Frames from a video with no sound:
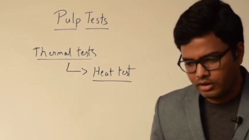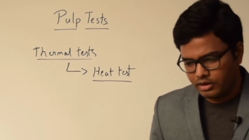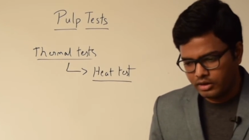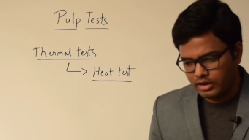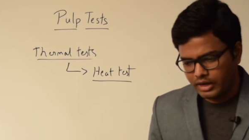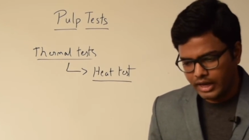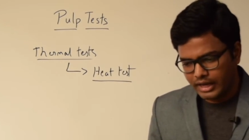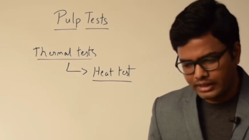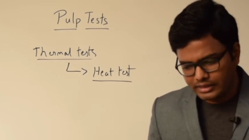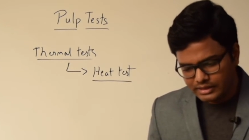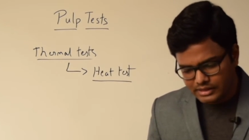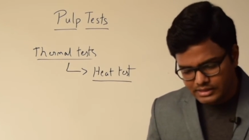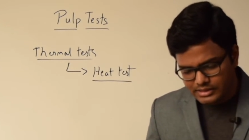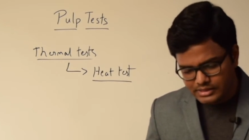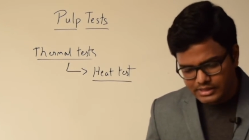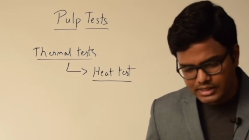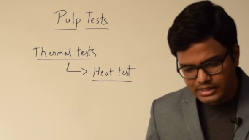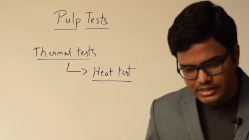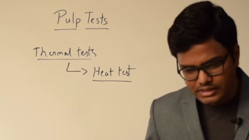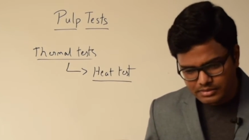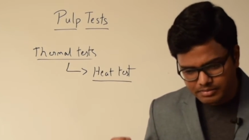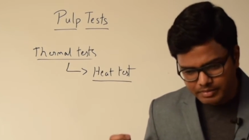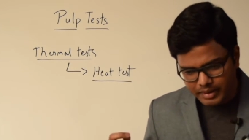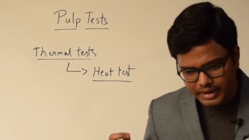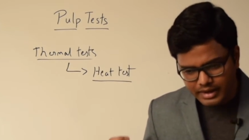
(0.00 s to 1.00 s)
And this
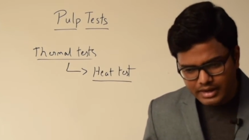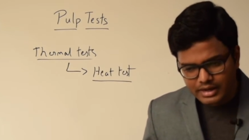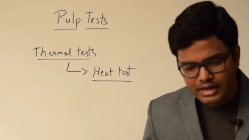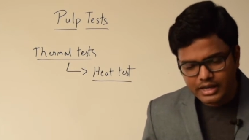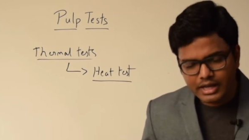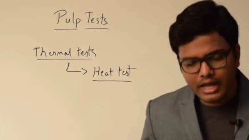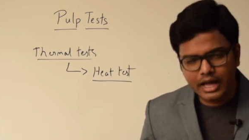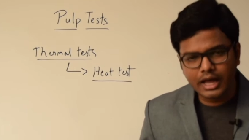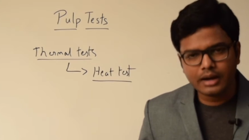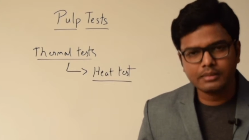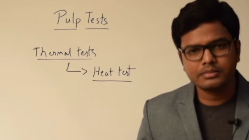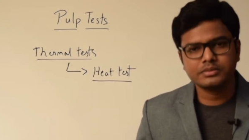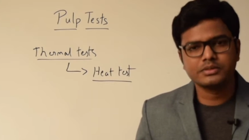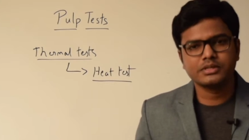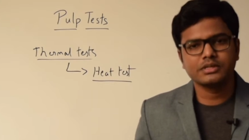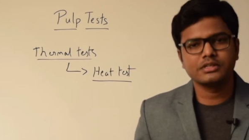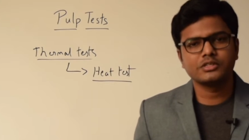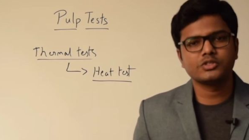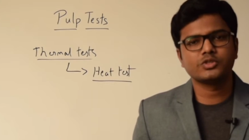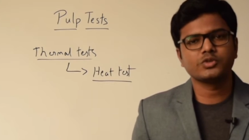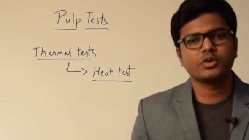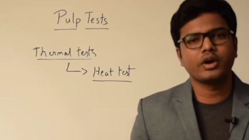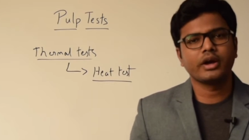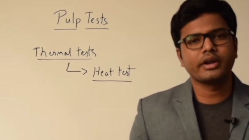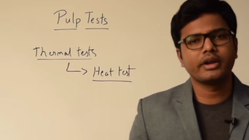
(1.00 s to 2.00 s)
test mainly helps us
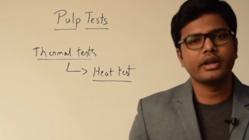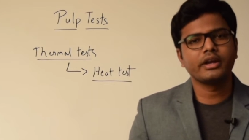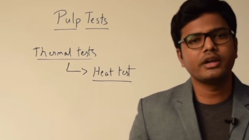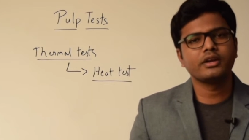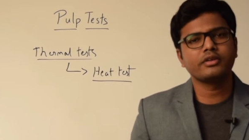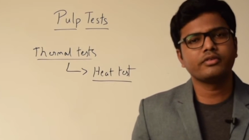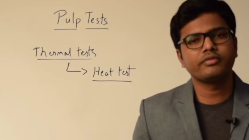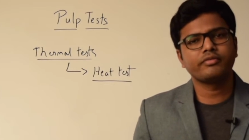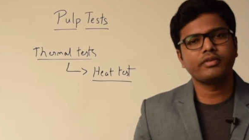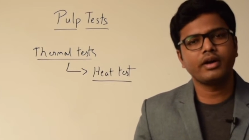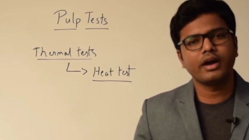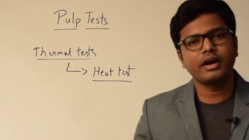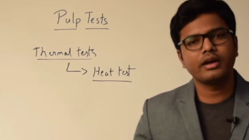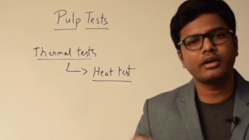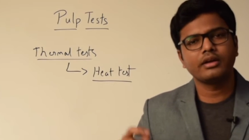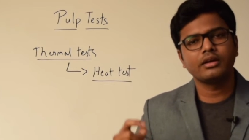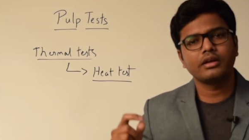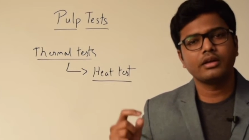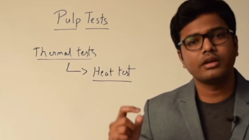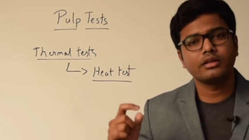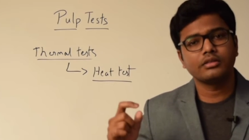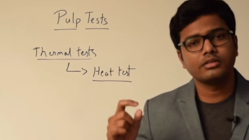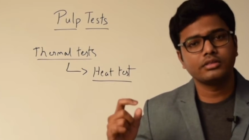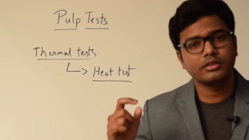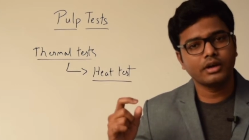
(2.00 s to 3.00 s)
to identify
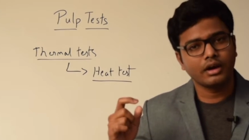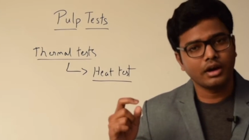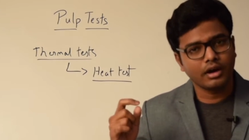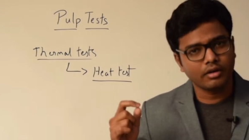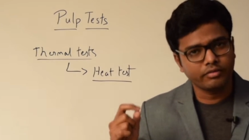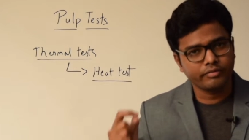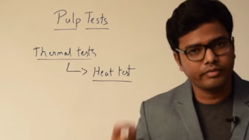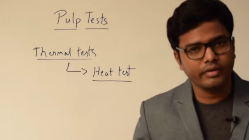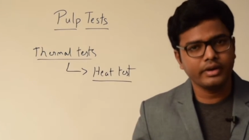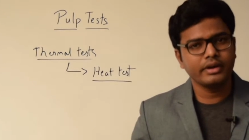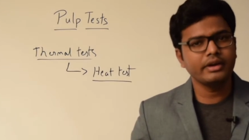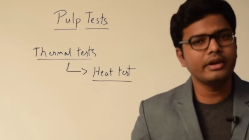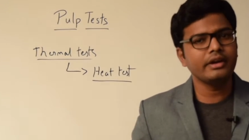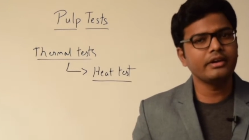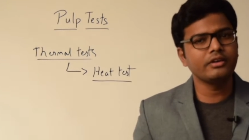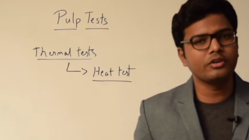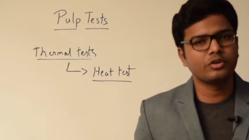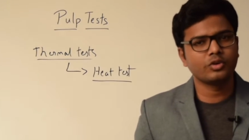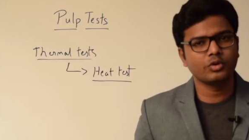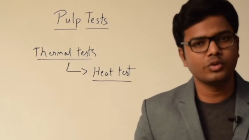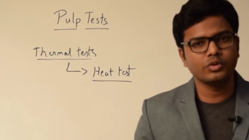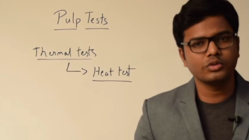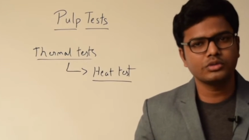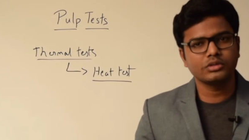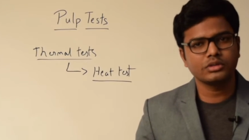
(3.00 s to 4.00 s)
the offending
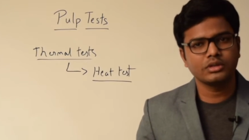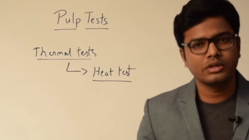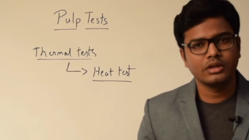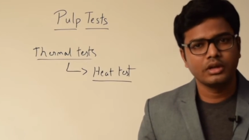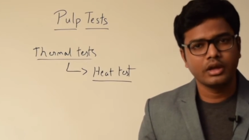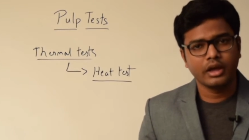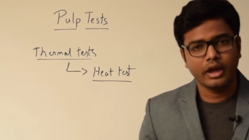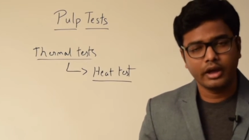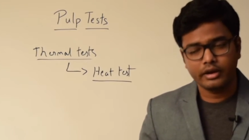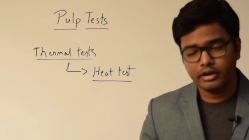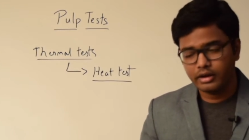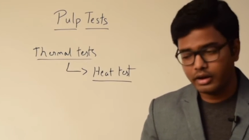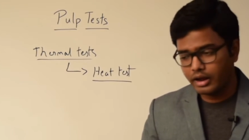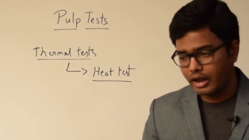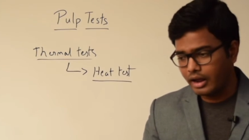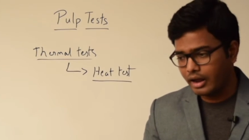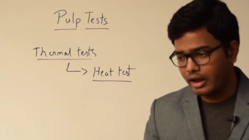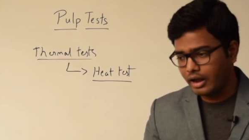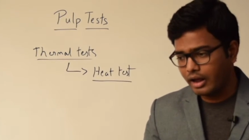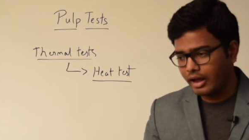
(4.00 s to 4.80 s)
tooth and